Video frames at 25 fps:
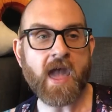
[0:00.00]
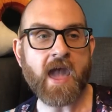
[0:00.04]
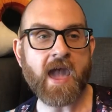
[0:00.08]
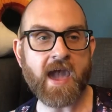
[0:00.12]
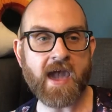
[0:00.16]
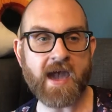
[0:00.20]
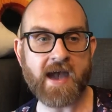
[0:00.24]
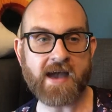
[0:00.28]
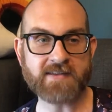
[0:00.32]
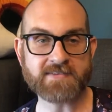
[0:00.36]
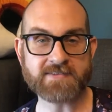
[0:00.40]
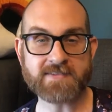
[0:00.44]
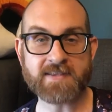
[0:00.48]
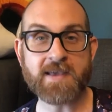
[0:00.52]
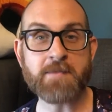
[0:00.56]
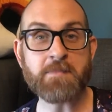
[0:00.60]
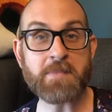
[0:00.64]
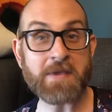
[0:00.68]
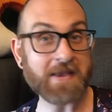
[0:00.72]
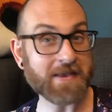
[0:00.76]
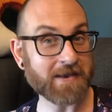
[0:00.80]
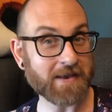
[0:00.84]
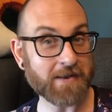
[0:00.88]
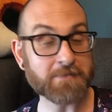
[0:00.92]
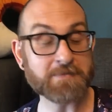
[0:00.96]
and it
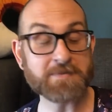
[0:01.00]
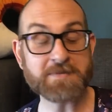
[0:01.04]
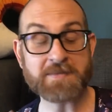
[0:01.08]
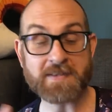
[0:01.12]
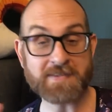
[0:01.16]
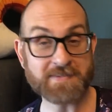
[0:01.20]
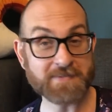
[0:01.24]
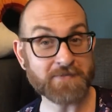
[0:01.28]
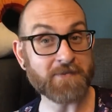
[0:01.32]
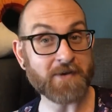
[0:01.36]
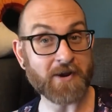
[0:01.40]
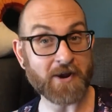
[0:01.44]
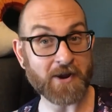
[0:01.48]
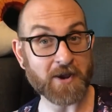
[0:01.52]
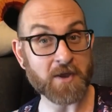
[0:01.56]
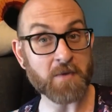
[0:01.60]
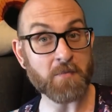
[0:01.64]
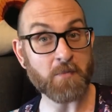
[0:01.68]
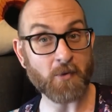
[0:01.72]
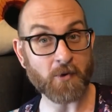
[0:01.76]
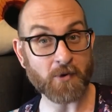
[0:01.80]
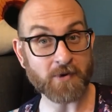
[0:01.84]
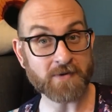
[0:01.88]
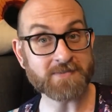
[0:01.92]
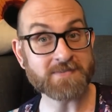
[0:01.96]
becomes it's very
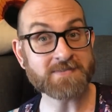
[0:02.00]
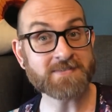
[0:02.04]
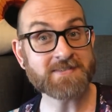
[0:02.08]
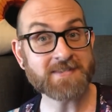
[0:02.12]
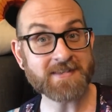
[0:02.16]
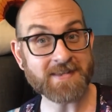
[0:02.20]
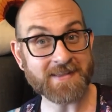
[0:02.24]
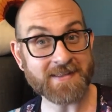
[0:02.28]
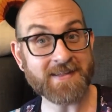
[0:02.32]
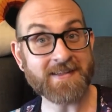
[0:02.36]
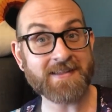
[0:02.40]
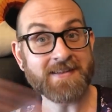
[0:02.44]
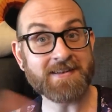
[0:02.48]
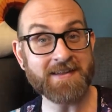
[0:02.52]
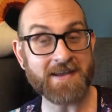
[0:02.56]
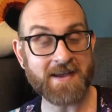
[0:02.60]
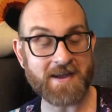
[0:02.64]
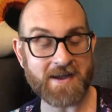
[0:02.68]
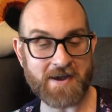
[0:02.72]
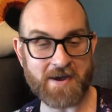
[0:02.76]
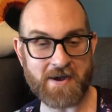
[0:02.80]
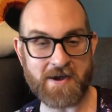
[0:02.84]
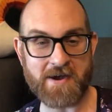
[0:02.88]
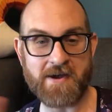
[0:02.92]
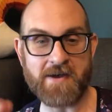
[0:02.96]
important in
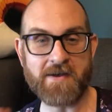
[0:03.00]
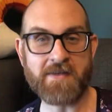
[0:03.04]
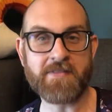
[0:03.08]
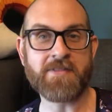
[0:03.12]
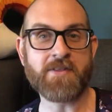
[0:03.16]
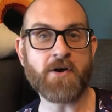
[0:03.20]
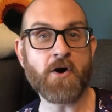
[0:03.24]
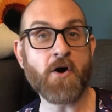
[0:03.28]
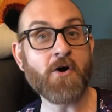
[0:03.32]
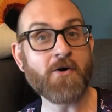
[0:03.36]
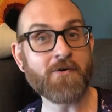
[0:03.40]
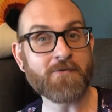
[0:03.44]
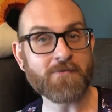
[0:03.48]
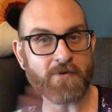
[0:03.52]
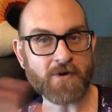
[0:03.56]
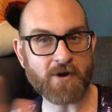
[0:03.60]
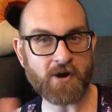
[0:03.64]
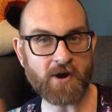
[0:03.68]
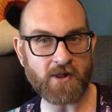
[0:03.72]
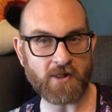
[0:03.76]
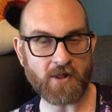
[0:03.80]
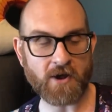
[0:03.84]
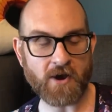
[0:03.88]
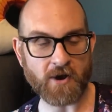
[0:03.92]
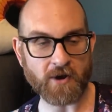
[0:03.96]
uh, the
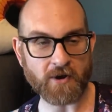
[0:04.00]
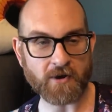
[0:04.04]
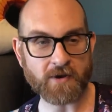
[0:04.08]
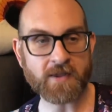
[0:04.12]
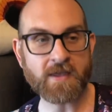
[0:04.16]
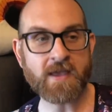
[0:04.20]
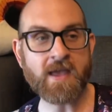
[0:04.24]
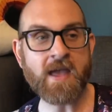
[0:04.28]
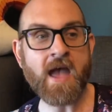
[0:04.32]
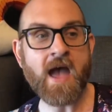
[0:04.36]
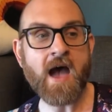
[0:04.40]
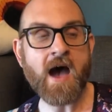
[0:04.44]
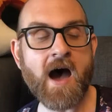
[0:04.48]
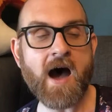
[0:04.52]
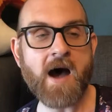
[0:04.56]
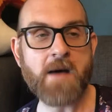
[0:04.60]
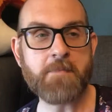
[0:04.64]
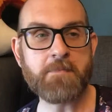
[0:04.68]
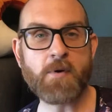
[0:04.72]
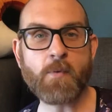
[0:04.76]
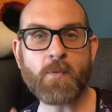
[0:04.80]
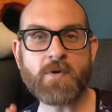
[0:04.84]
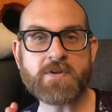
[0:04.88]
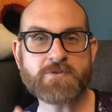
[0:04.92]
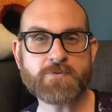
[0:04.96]
overall arc.
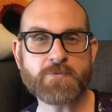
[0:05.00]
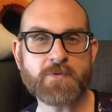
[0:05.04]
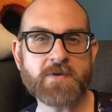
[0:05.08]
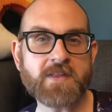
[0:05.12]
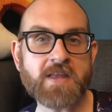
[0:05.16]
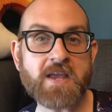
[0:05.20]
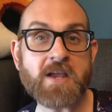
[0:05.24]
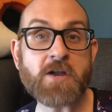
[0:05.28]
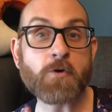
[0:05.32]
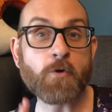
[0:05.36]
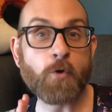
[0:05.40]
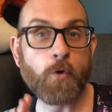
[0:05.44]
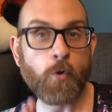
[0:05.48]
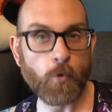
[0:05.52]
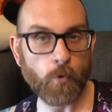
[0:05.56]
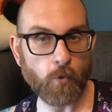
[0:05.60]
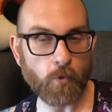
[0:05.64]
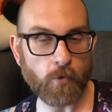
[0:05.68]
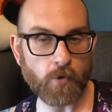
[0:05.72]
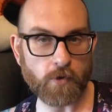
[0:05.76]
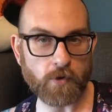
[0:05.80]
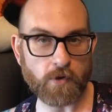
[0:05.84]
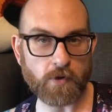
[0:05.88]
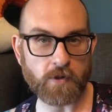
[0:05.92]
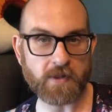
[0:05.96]
Um, but what's really
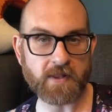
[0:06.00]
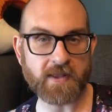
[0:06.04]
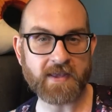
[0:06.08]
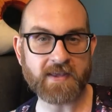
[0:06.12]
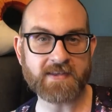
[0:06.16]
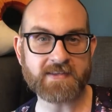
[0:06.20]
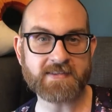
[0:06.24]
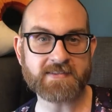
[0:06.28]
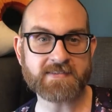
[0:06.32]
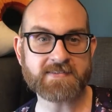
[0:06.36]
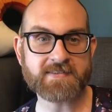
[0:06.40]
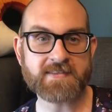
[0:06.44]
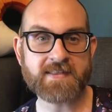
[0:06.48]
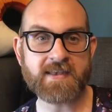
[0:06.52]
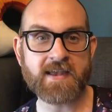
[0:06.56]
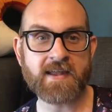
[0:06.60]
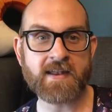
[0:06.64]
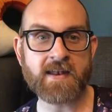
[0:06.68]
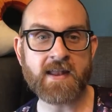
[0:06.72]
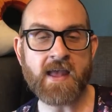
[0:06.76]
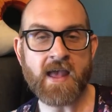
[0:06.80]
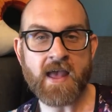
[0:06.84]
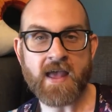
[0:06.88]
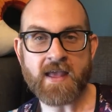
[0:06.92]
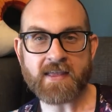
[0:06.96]
cool is
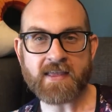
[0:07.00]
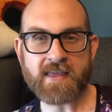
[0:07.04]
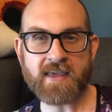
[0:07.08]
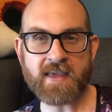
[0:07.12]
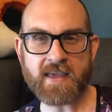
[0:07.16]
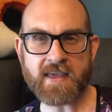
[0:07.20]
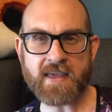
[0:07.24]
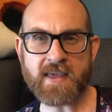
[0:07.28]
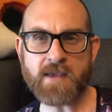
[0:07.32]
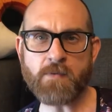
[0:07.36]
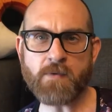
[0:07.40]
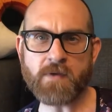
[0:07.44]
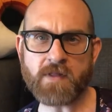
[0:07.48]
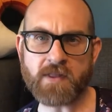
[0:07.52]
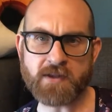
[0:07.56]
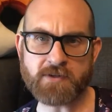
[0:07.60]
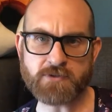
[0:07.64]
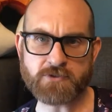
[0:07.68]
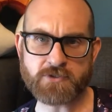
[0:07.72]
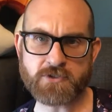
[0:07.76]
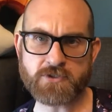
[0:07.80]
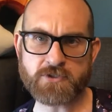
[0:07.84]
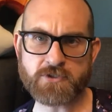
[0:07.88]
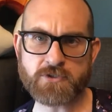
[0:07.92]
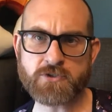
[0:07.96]
that Kiki will
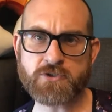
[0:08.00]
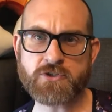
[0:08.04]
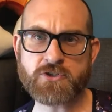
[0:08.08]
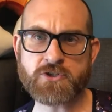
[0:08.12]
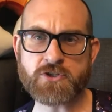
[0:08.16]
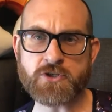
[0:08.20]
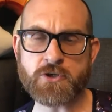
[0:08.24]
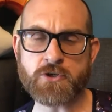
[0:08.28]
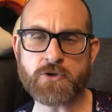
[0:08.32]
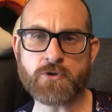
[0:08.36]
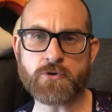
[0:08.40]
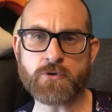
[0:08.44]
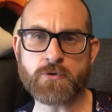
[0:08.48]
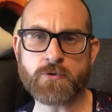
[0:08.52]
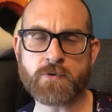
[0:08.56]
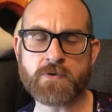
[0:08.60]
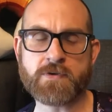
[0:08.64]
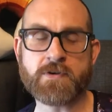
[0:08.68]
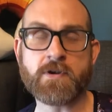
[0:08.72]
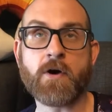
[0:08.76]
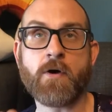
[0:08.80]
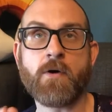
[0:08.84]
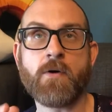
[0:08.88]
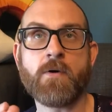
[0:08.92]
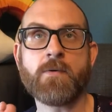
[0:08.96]
introduce you.
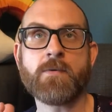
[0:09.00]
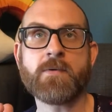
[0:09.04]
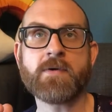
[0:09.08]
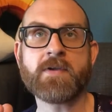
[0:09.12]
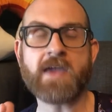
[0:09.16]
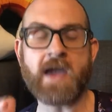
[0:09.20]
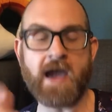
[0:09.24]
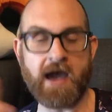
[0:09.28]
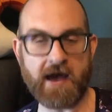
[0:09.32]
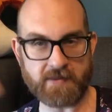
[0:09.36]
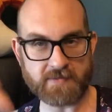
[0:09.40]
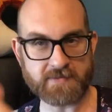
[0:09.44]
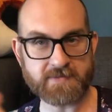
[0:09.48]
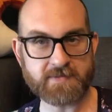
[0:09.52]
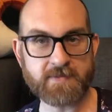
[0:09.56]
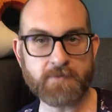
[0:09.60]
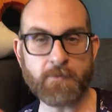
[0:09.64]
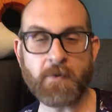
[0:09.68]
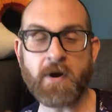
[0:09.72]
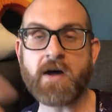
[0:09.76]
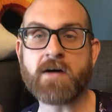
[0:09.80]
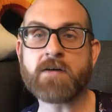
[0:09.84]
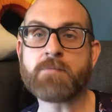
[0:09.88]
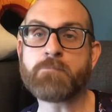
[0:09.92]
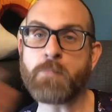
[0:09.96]
No, yes,
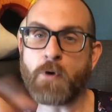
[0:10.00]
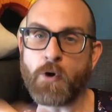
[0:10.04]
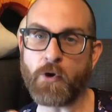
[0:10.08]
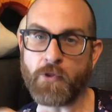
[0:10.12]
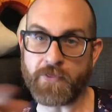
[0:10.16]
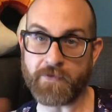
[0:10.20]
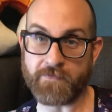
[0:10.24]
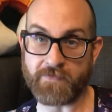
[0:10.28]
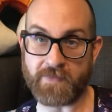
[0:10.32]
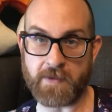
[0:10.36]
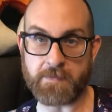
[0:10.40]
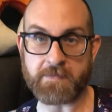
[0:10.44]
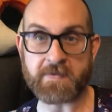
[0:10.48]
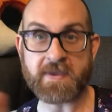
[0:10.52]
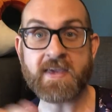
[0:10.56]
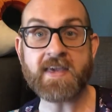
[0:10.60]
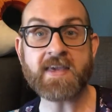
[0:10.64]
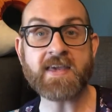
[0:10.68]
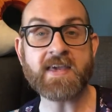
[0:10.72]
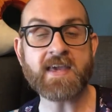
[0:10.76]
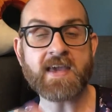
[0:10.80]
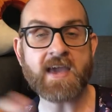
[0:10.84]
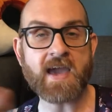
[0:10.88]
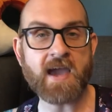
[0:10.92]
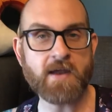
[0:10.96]
well, both of them,
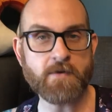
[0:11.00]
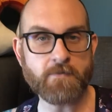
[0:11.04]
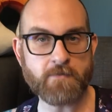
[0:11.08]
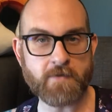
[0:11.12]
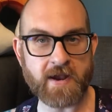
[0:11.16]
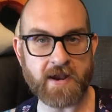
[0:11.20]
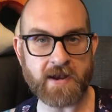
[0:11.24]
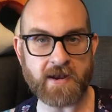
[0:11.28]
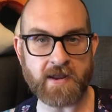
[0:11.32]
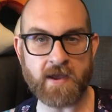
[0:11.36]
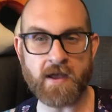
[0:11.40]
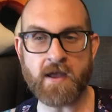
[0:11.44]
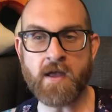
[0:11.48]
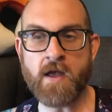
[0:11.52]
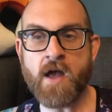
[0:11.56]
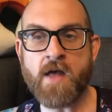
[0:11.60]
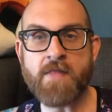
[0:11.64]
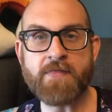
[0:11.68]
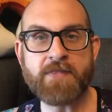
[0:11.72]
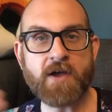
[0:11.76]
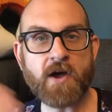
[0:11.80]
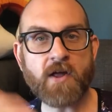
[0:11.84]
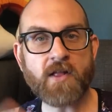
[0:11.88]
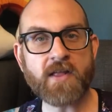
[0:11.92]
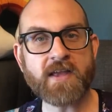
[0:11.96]
Kiki and Reyna,
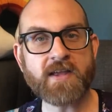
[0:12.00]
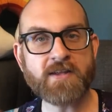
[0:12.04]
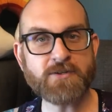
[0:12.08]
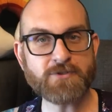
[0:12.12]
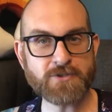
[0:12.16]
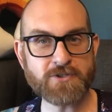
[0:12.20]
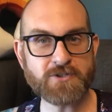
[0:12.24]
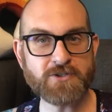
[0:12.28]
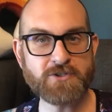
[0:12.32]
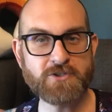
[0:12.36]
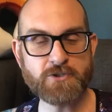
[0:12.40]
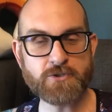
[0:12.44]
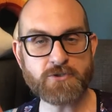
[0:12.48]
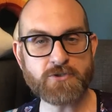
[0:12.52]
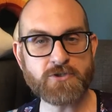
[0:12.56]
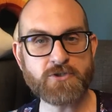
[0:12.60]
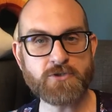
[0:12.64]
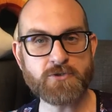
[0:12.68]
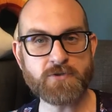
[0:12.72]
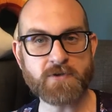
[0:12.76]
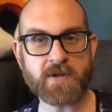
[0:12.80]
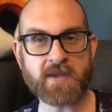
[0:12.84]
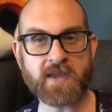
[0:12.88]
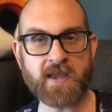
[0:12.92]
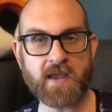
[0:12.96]
they'll
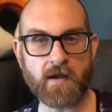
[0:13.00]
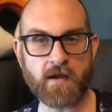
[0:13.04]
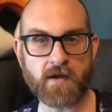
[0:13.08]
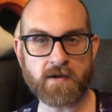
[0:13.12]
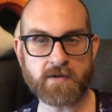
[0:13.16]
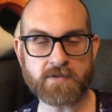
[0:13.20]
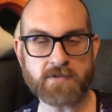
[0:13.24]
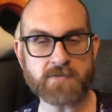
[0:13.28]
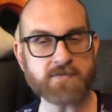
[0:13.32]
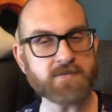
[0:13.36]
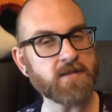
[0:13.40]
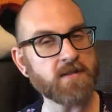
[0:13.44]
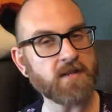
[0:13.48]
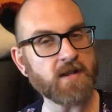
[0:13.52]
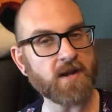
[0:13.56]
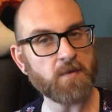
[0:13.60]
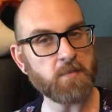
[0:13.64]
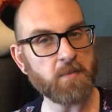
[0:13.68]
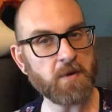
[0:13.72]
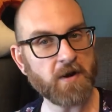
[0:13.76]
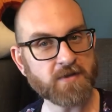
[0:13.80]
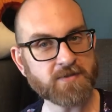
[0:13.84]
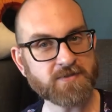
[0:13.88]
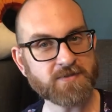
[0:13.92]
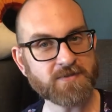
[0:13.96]
introduce you to characters in their
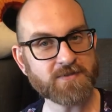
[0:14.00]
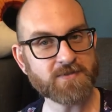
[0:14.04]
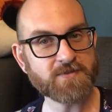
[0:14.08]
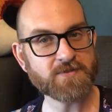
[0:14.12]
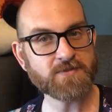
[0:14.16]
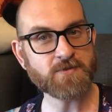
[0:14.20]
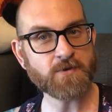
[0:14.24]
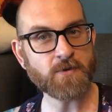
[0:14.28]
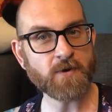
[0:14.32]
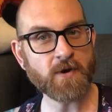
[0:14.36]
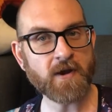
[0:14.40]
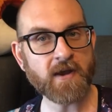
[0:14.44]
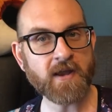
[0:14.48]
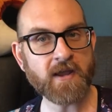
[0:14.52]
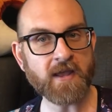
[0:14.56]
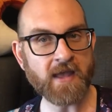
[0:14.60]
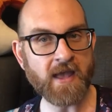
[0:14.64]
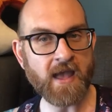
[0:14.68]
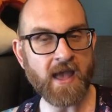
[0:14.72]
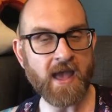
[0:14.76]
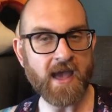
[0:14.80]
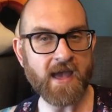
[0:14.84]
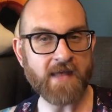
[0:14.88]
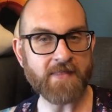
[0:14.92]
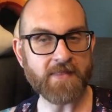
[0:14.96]
parts of the story,
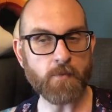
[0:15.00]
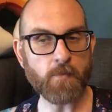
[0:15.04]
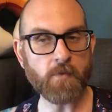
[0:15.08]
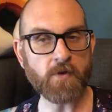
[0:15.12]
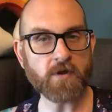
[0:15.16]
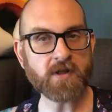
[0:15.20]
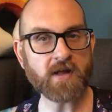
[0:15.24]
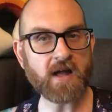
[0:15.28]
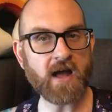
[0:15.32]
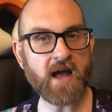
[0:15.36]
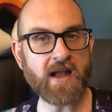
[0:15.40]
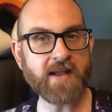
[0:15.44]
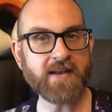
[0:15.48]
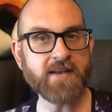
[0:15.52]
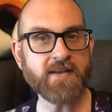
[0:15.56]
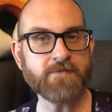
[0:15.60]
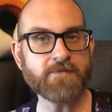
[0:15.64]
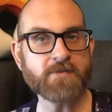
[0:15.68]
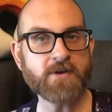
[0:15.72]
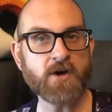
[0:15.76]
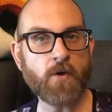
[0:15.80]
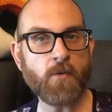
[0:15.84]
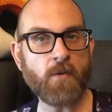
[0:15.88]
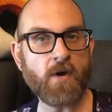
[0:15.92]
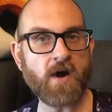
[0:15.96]
and then we'll kind
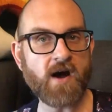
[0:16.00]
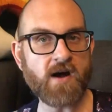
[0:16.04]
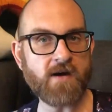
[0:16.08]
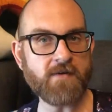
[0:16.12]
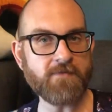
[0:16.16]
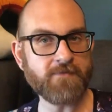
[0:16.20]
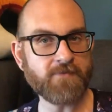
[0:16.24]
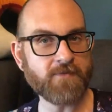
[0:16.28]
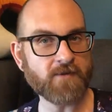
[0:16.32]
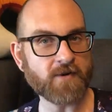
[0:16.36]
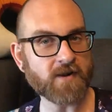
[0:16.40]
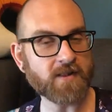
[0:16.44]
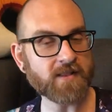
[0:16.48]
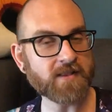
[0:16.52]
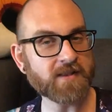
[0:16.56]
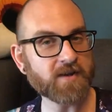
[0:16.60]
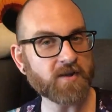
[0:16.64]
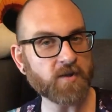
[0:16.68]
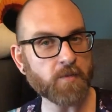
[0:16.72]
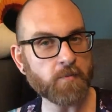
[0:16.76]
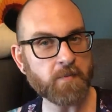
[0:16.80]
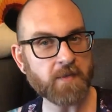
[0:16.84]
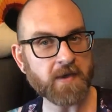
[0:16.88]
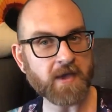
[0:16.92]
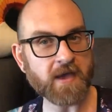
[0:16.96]
of go off for a
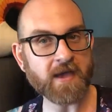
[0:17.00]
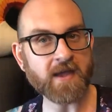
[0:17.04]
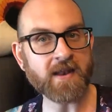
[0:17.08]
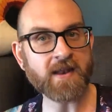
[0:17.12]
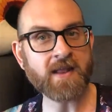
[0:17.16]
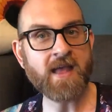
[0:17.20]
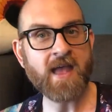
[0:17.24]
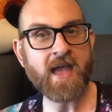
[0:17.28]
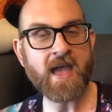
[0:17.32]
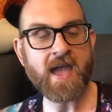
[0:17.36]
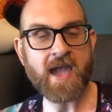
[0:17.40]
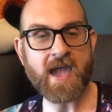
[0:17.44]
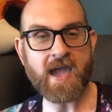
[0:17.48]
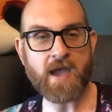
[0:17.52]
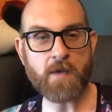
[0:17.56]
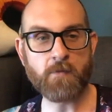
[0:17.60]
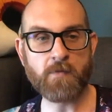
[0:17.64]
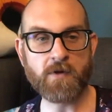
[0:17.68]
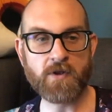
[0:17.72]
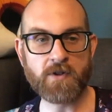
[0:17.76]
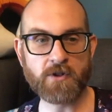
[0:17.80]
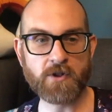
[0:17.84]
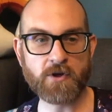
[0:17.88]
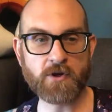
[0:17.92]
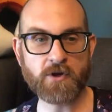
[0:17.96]
little bit,
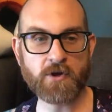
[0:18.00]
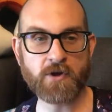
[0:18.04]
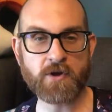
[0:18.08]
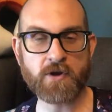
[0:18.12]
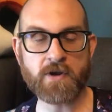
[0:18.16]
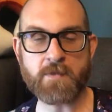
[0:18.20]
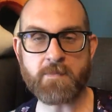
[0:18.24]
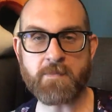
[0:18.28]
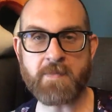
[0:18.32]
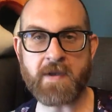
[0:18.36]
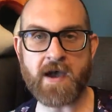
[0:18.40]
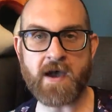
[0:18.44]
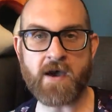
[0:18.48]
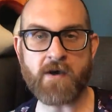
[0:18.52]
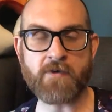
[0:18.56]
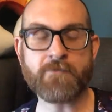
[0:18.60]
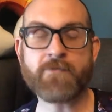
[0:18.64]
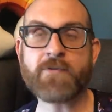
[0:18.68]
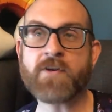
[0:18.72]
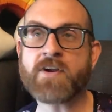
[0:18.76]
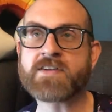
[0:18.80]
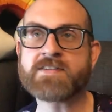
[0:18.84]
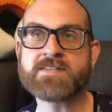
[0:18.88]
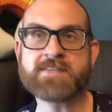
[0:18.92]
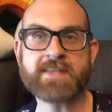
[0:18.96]
and we'll learn
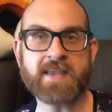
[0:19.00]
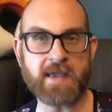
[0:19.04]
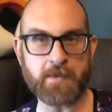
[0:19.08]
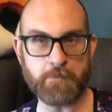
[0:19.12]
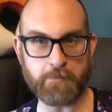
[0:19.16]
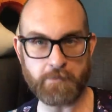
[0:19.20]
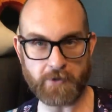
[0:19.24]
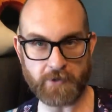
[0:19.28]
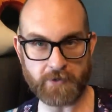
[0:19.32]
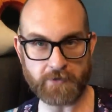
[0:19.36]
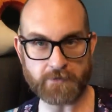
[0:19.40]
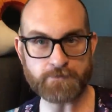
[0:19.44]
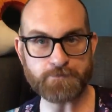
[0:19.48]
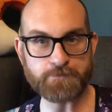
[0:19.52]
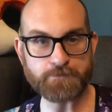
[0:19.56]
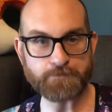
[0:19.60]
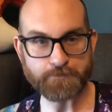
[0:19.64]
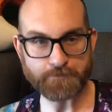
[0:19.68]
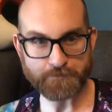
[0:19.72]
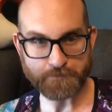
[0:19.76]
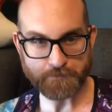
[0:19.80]
about, for example.